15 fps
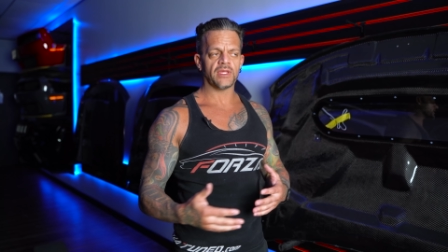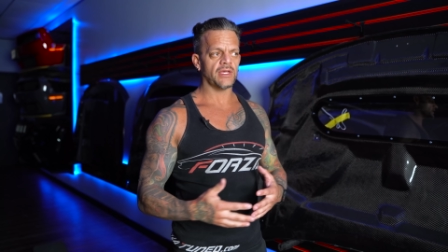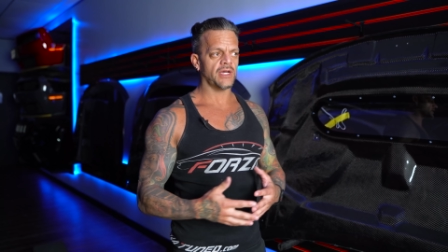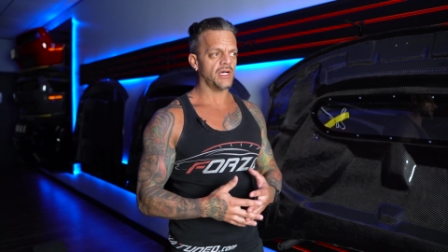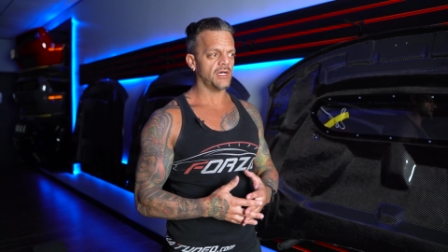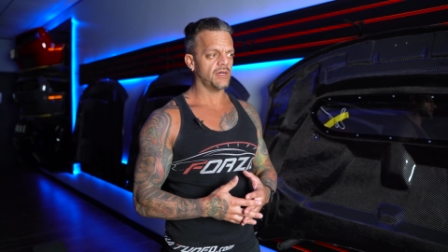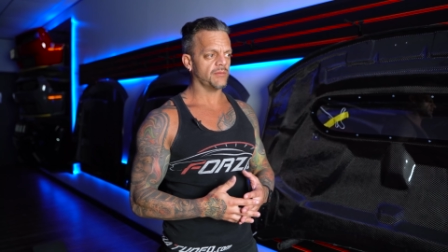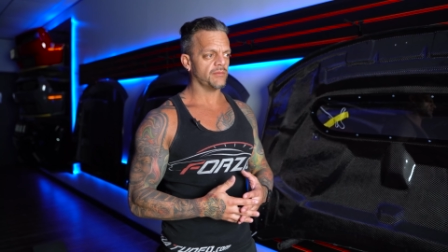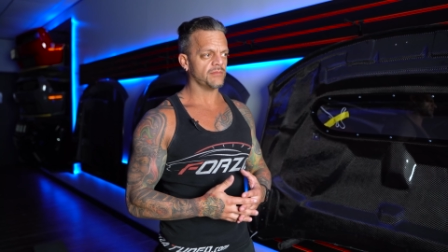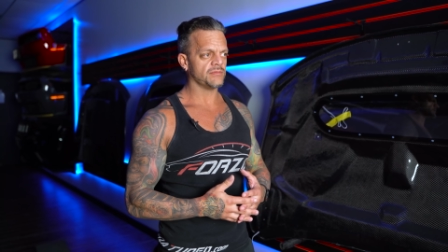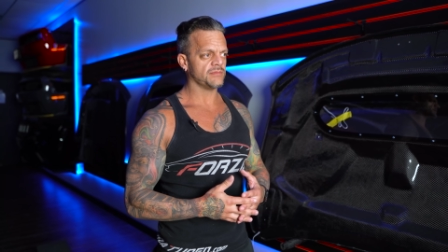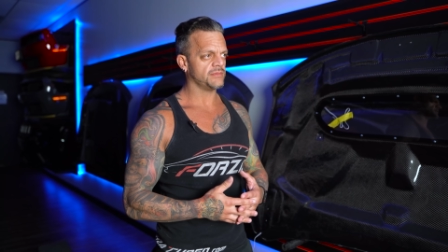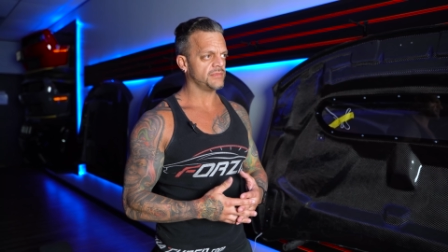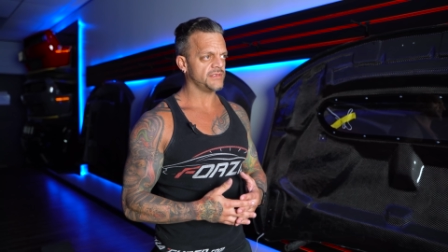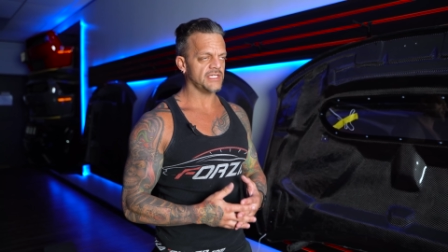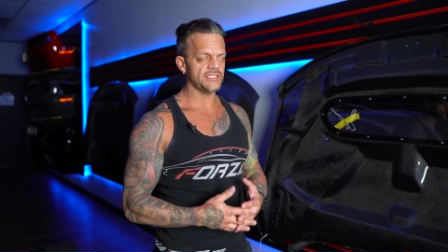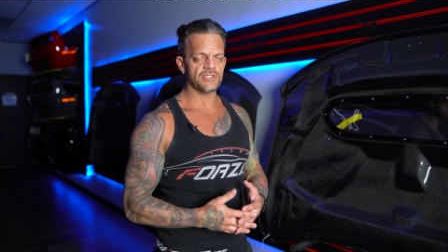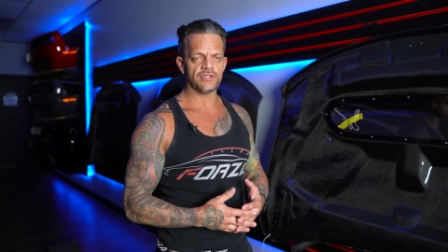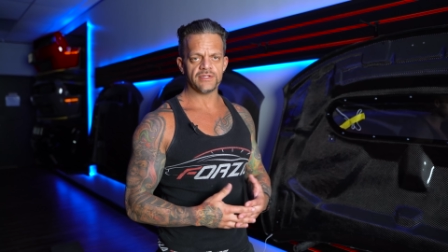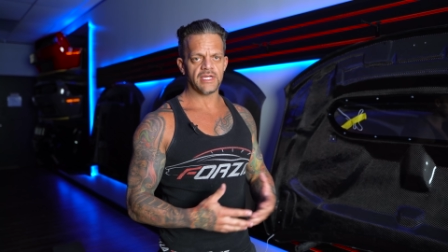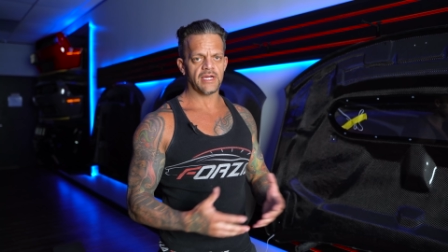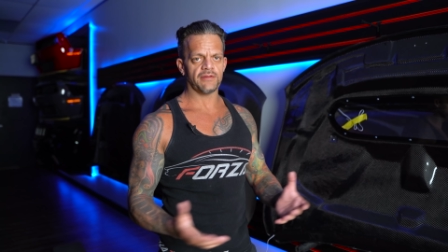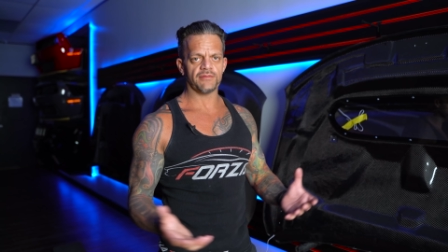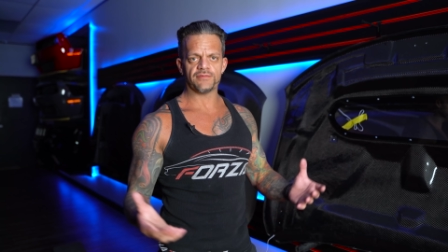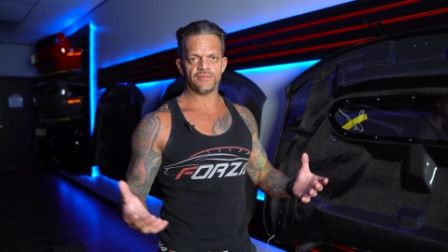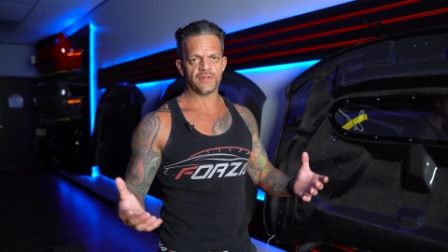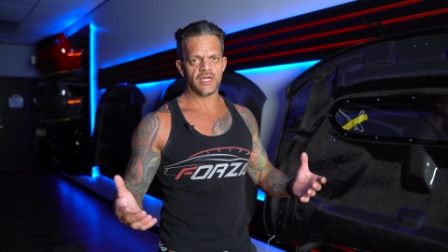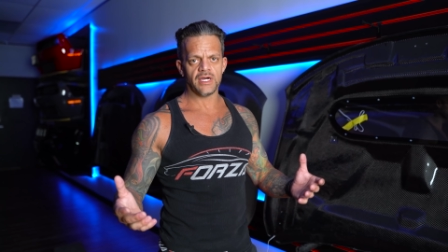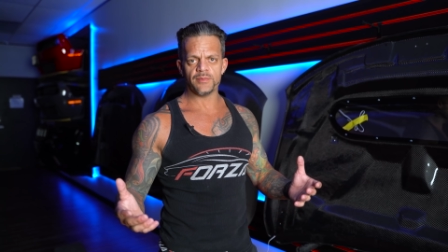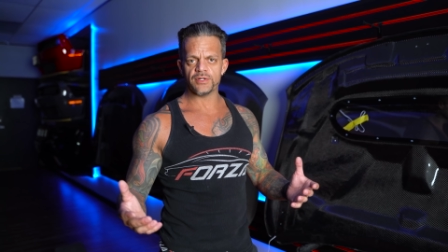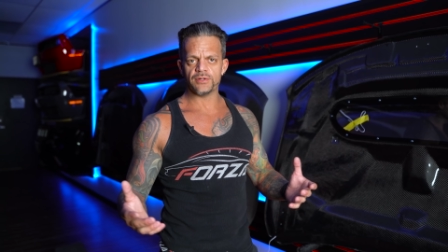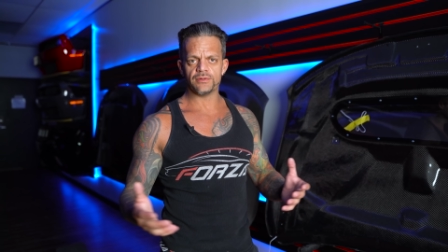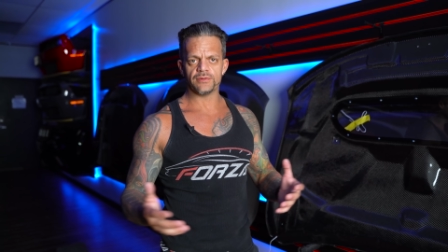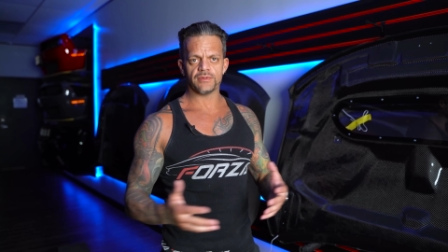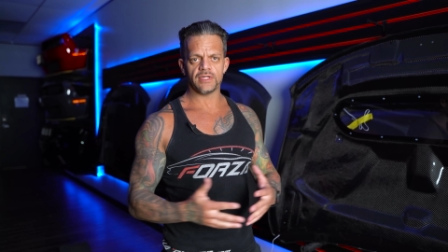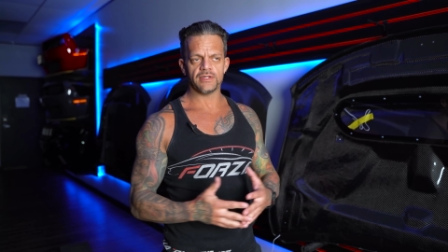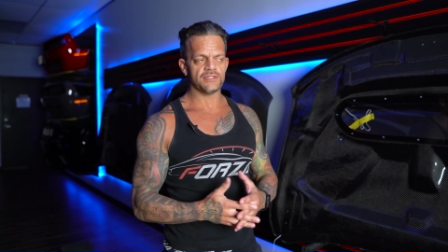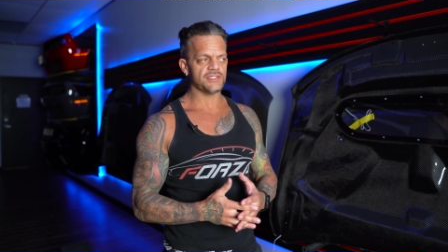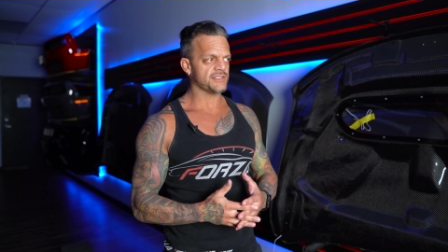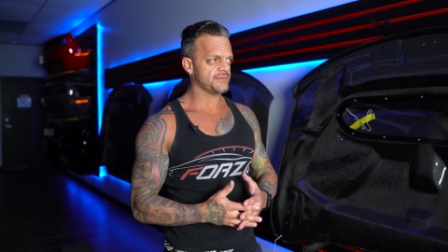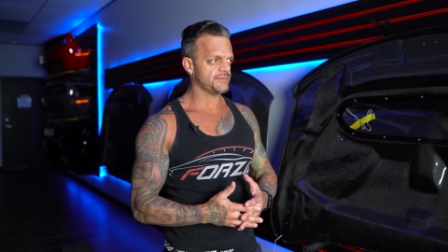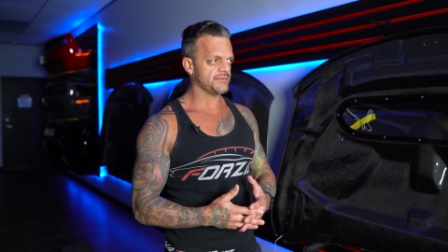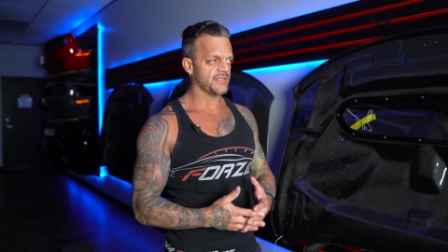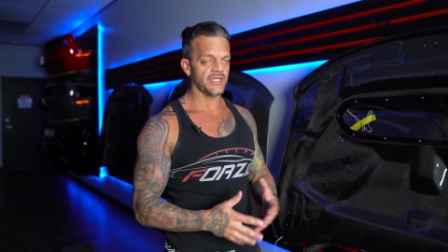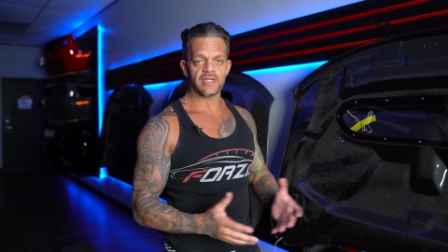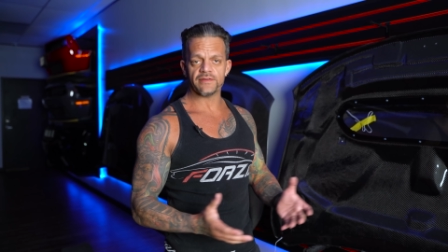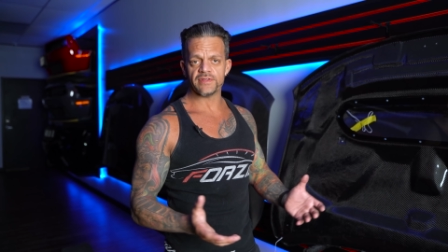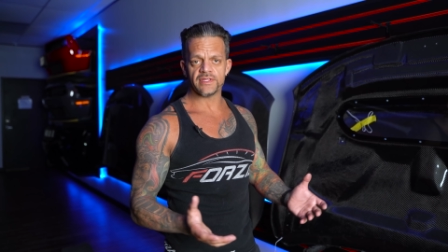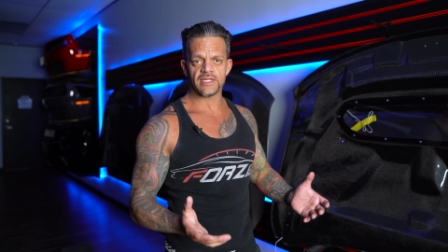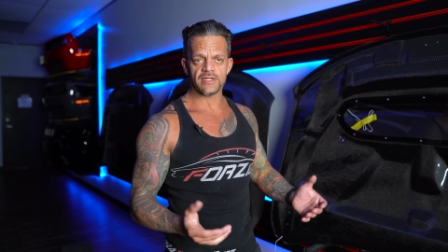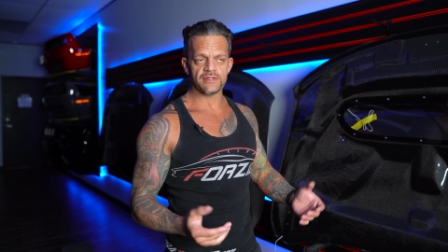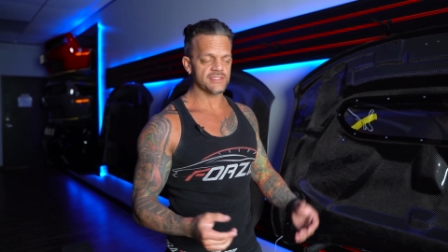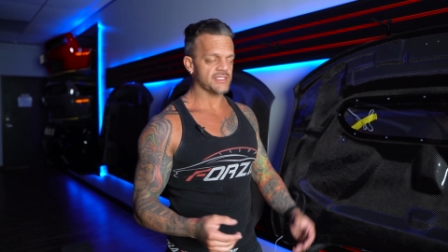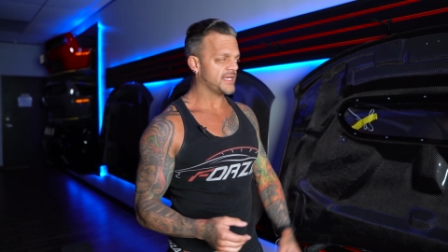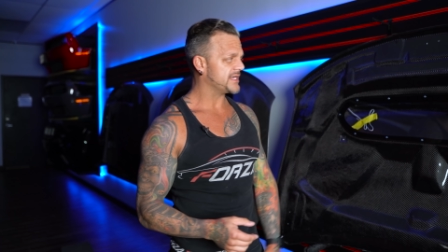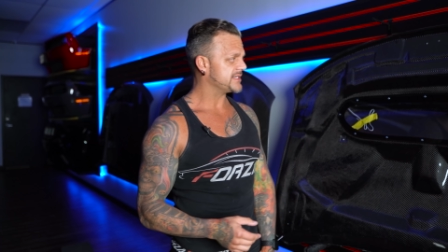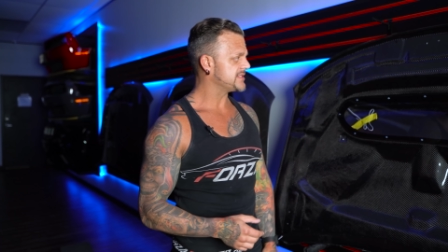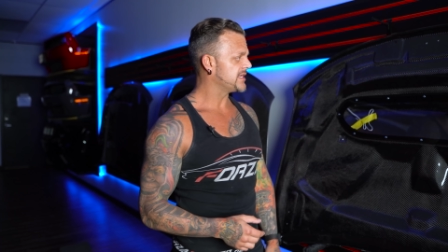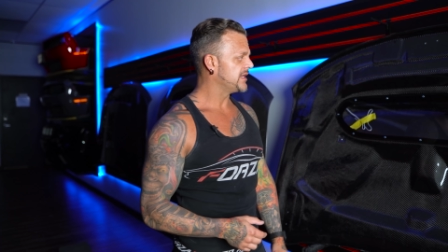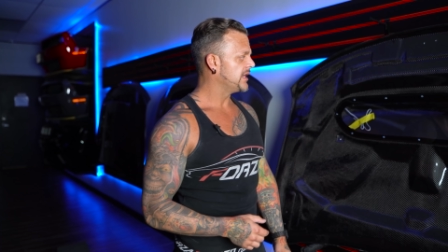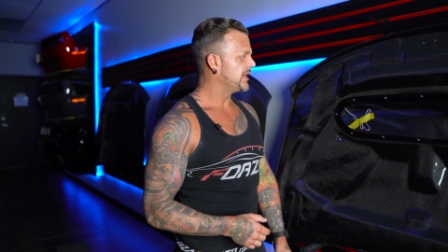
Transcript: Um, they turned out phenomenal. You know, just like everything else he has.